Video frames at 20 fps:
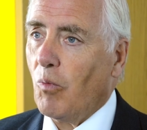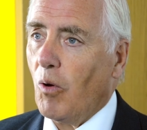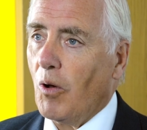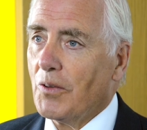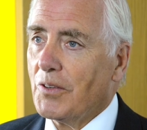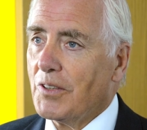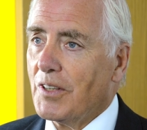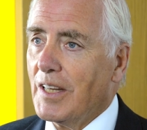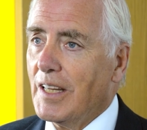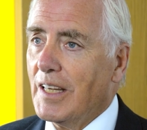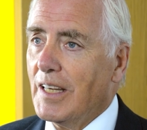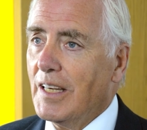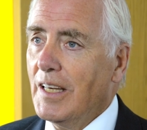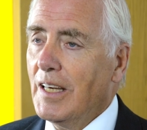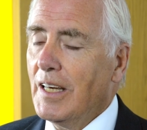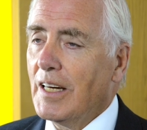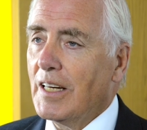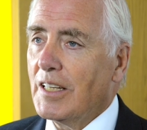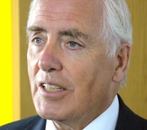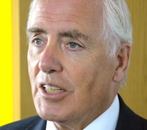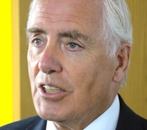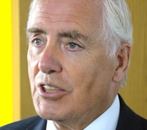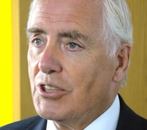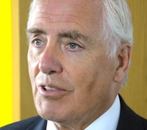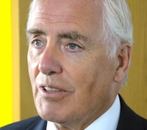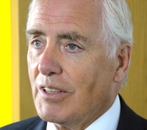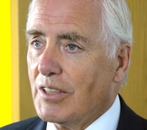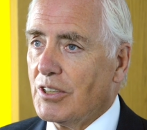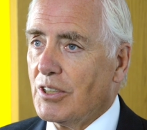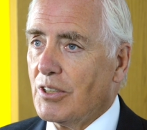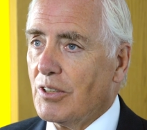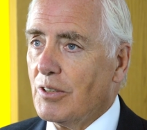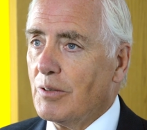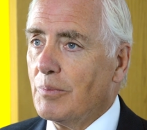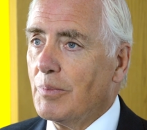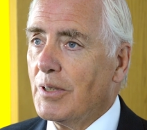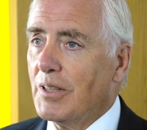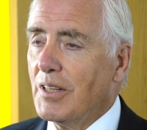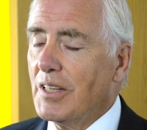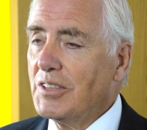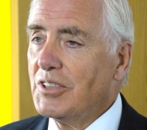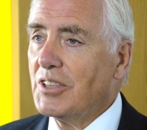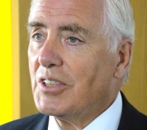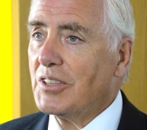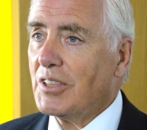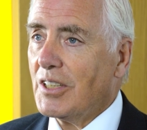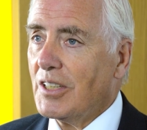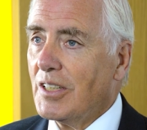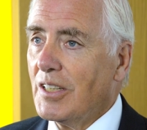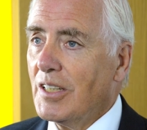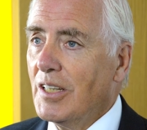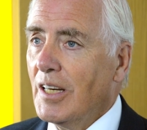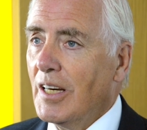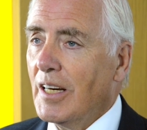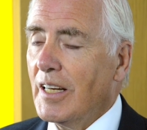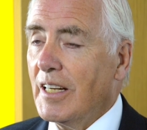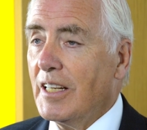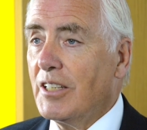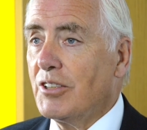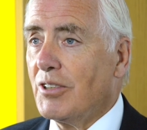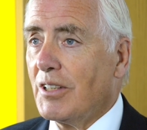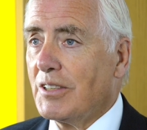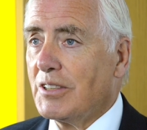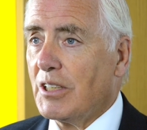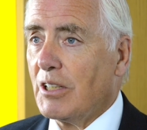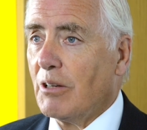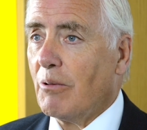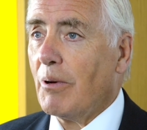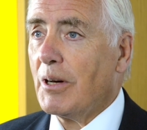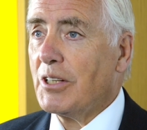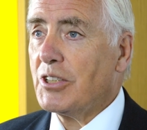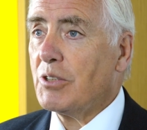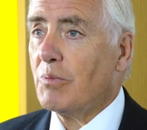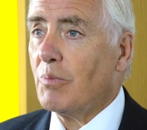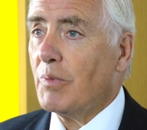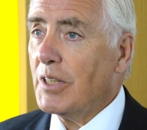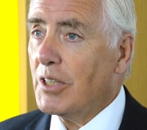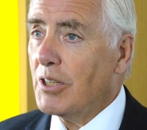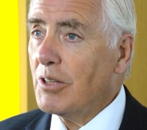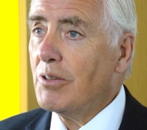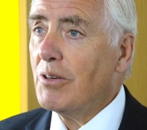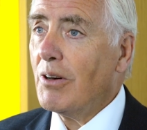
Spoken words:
what the districts do, but this is an interesting question. We do